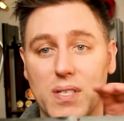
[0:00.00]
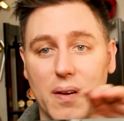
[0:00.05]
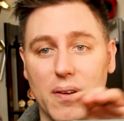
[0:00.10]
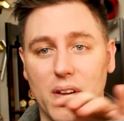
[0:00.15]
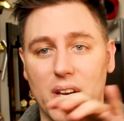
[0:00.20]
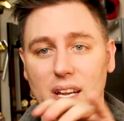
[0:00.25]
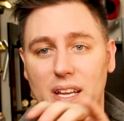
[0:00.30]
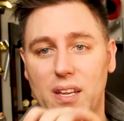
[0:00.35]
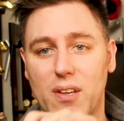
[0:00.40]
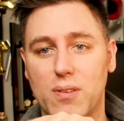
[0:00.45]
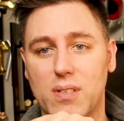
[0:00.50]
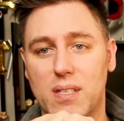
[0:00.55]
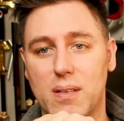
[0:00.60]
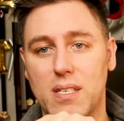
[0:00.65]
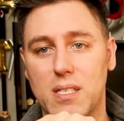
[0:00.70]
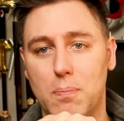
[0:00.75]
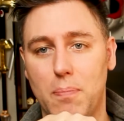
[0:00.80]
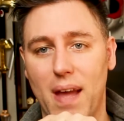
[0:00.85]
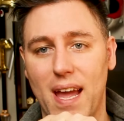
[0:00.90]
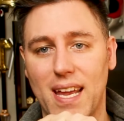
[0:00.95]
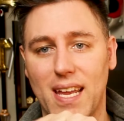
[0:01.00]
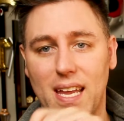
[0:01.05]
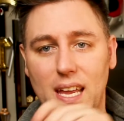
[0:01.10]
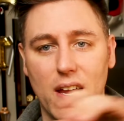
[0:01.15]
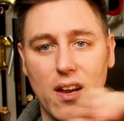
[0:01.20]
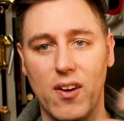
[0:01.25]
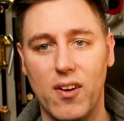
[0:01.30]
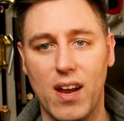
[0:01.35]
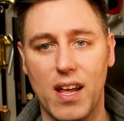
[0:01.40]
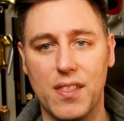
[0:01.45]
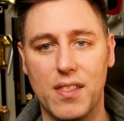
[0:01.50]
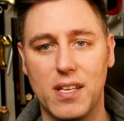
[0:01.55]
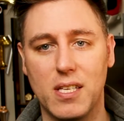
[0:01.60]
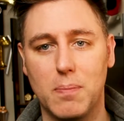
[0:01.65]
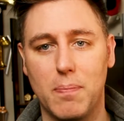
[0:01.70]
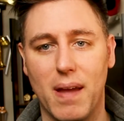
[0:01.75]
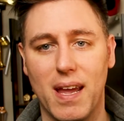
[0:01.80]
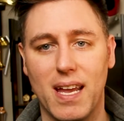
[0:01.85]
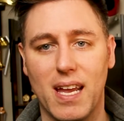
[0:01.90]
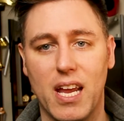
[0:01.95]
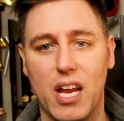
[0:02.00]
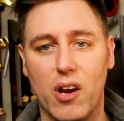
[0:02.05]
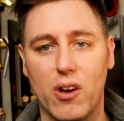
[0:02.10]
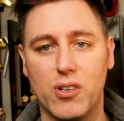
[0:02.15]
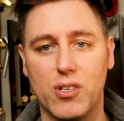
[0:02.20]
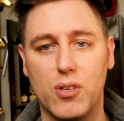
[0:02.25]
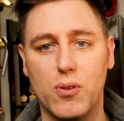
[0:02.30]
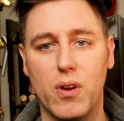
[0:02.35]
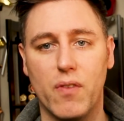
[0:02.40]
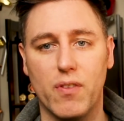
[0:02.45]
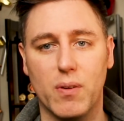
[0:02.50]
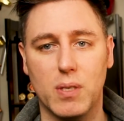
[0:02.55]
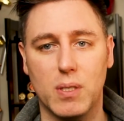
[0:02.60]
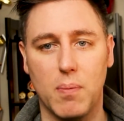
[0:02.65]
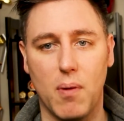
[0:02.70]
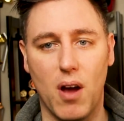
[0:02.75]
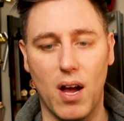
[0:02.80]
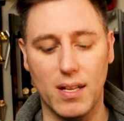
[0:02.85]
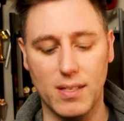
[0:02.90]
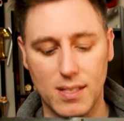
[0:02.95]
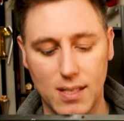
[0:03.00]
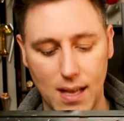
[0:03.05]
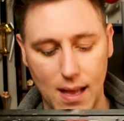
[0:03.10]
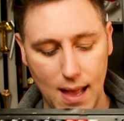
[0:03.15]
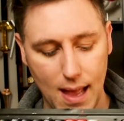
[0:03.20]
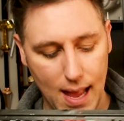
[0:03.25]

I'm gonna use this bank here and this bank here in two different spots,